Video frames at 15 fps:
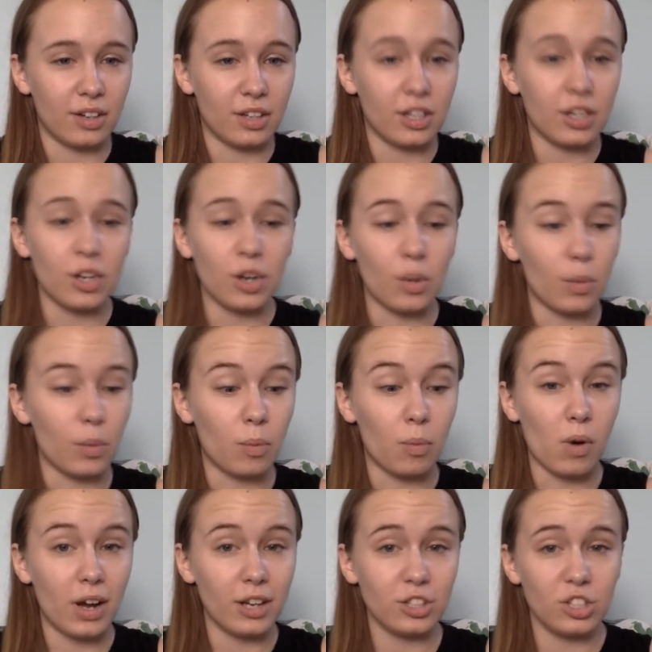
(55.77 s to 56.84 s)
you know,
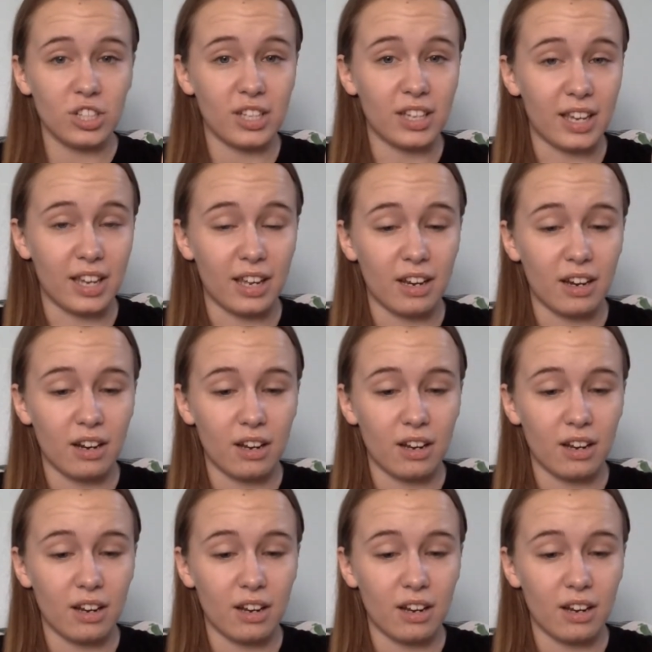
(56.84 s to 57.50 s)
watching it,